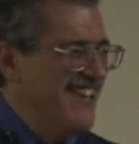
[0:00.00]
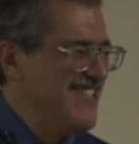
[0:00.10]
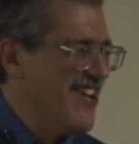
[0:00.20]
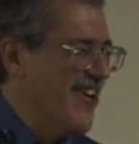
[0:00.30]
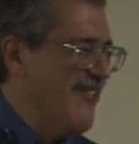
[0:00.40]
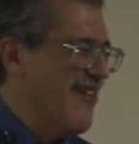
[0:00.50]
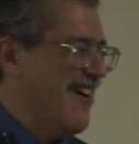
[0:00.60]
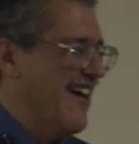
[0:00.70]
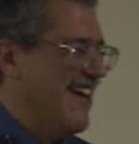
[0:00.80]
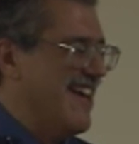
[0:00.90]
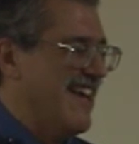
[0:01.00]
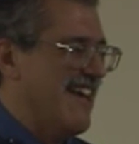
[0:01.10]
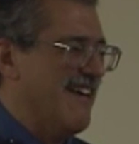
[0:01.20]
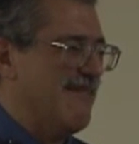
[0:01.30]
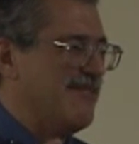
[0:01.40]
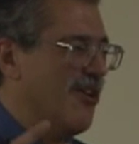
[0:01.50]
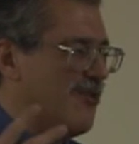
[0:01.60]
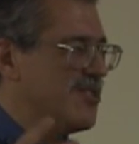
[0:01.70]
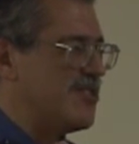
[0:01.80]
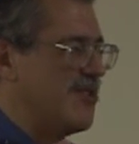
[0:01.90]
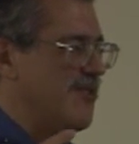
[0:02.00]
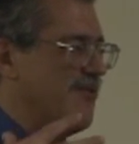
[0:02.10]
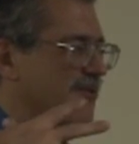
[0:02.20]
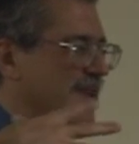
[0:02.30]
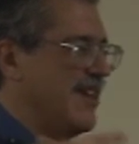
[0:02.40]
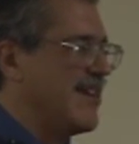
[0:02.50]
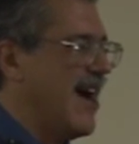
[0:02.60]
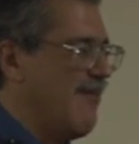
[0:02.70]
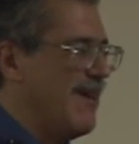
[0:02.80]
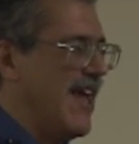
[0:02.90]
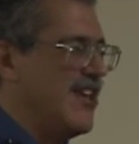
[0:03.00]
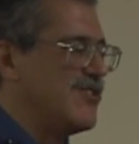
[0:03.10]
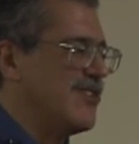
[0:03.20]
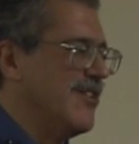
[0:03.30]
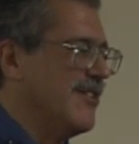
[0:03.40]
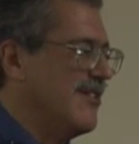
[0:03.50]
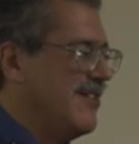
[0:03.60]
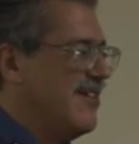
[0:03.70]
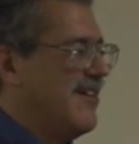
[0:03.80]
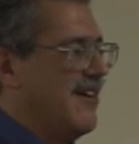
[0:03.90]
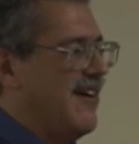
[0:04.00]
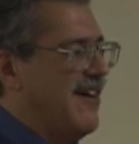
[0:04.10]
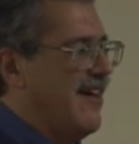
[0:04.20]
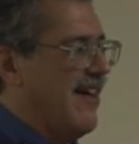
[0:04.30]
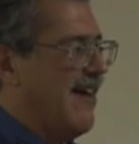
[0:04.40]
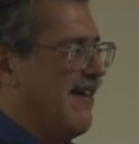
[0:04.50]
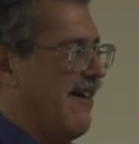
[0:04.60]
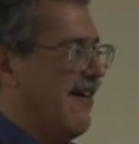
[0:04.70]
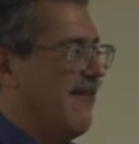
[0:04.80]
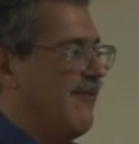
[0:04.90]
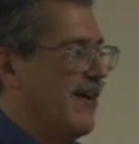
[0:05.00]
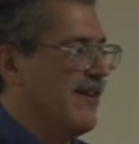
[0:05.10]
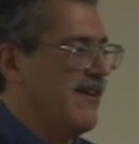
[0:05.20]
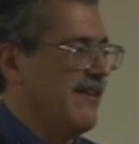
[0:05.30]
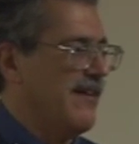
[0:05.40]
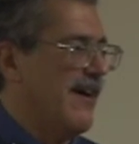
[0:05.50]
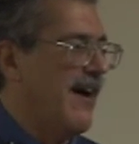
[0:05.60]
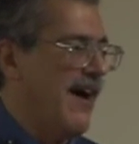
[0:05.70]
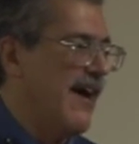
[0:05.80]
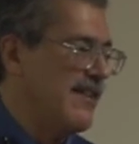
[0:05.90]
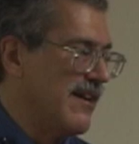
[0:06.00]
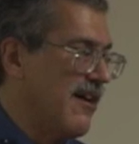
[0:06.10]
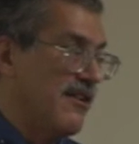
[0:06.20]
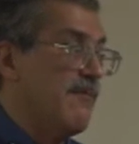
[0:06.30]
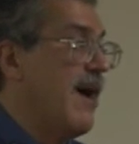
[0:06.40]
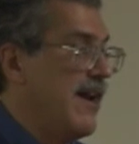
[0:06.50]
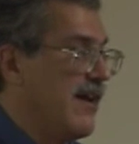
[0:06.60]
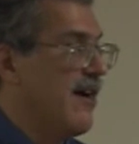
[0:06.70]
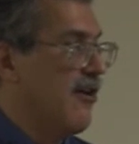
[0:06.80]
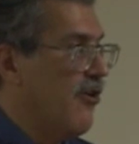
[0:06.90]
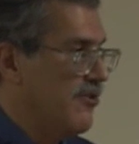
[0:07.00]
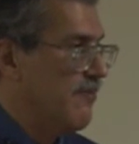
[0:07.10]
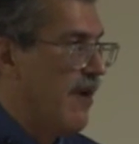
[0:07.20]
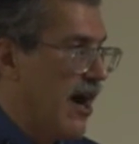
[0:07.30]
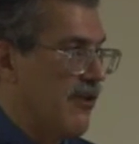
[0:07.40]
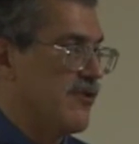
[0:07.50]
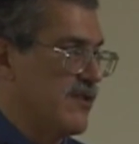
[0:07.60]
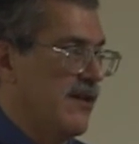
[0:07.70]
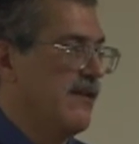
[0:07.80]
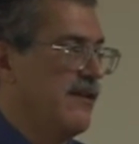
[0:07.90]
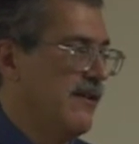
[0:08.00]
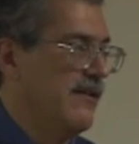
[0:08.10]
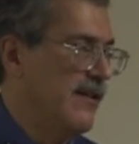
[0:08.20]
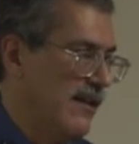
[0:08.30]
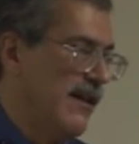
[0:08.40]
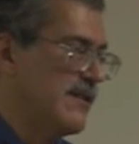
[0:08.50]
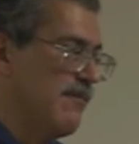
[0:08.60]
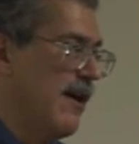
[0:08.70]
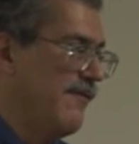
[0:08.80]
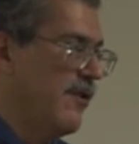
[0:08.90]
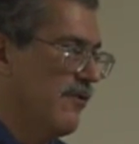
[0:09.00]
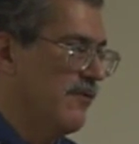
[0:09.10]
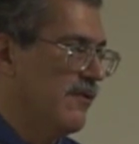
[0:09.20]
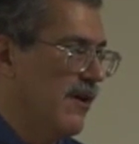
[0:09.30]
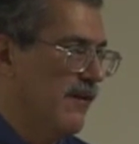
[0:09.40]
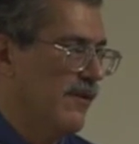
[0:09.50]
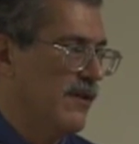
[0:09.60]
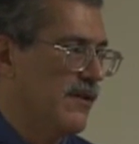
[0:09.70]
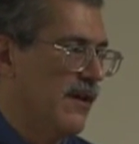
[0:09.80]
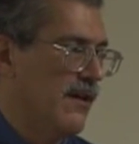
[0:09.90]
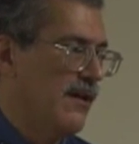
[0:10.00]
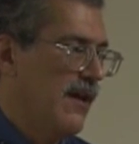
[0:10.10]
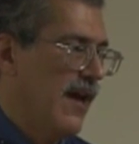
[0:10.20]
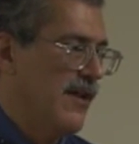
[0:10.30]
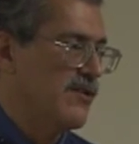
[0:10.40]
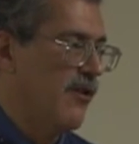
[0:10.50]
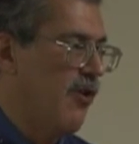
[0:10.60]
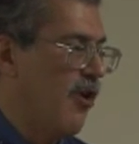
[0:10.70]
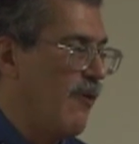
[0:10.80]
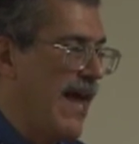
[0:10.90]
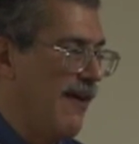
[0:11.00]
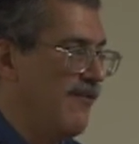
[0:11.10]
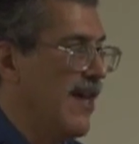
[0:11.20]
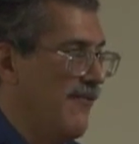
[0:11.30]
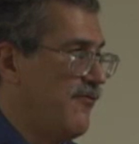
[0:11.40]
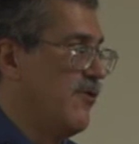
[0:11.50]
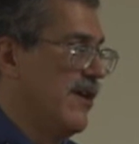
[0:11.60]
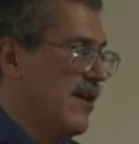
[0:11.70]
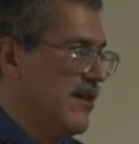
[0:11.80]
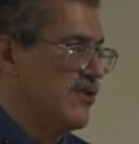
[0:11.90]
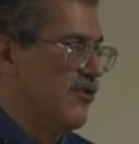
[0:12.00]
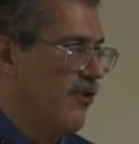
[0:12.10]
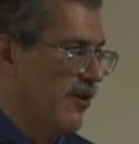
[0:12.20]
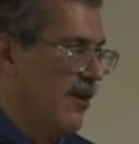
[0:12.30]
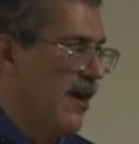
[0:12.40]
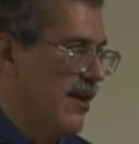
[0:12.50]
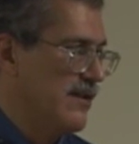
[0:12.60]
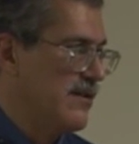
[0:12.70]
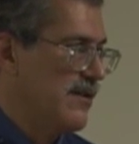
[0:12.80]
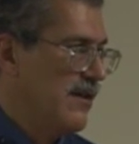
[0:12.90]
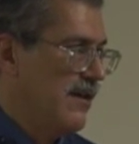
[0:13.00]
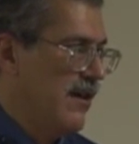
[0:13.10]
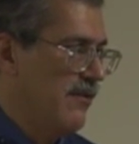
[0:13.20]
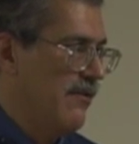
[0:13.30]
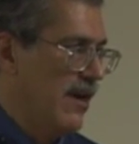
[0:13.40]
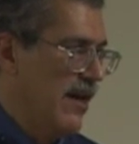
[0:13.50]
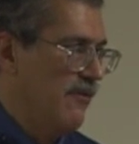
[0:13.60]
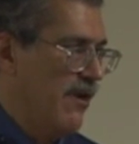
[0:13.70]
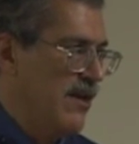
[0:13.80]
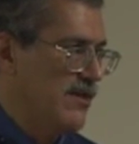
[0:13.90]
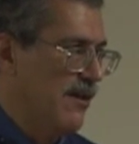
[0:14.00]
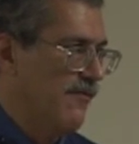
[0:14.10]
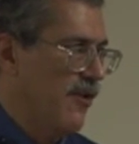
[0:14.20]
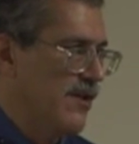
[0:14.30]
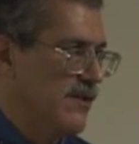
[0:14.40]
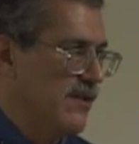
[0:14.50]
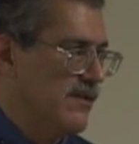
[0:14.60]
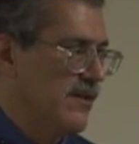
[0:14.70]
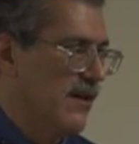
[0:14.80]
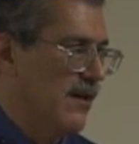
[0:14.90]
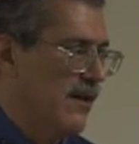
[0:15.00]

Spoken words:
So those two in combination are really, I think, undermining our whole democracy. That's my view of it. And so all we have left really is to organize and raise our voices,